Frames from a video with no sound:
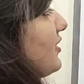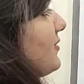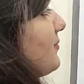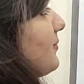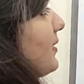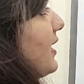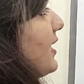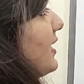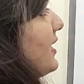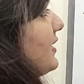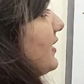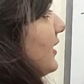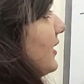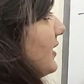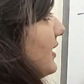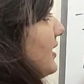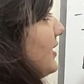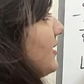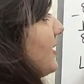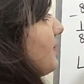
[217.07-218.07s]
1 by 8.
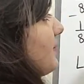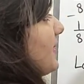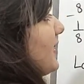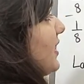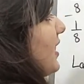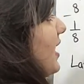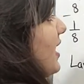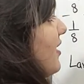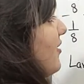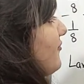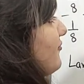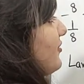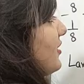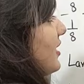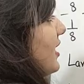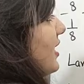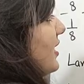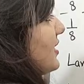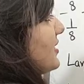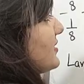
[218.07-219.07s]
Again, upper half
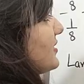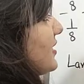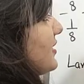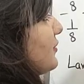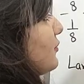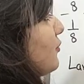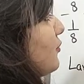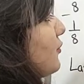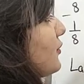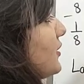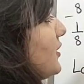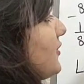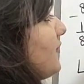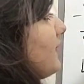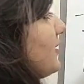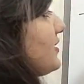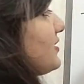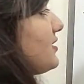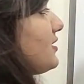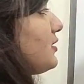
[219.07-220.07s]
is encoded
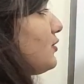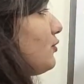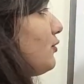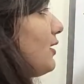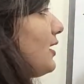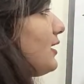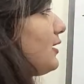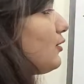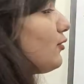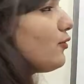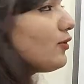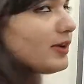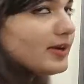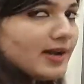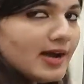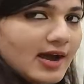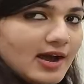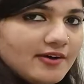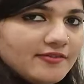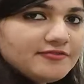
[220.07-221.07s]
with 0 and lower
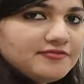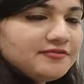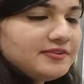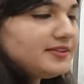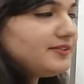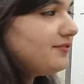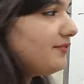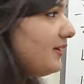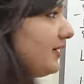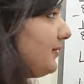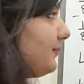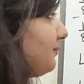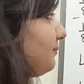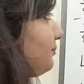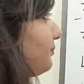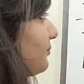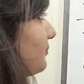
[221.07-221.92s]
half with 1.